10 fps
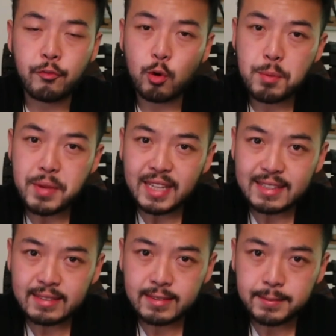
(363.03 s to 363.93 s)
for a
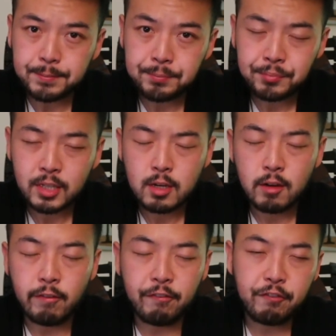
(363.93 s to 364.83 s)
minute.
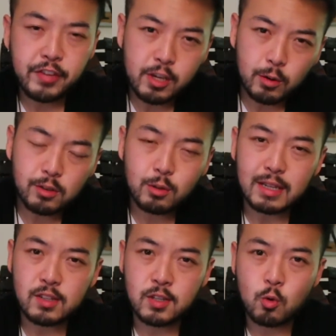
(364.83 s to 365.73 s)
Feel into
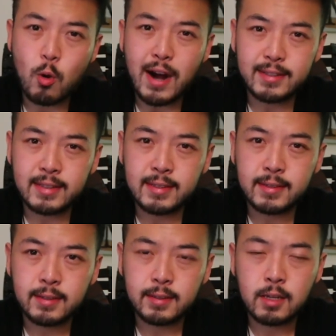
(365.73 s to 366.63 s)
that squat.
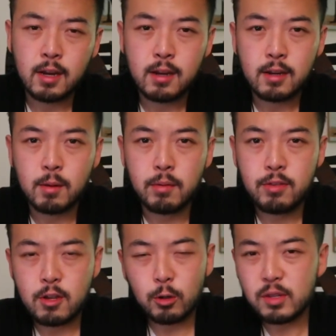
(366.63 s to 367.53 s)

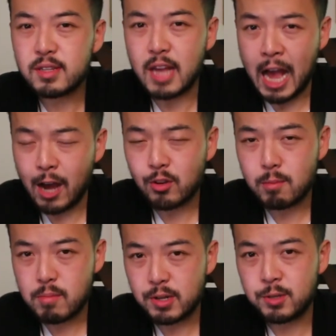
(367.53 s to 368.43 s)
Notice how your
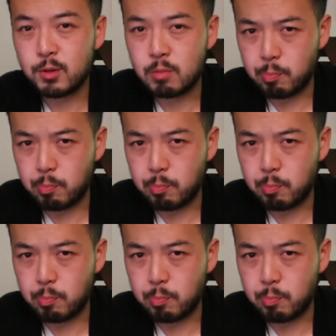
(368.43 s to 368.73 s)
muscles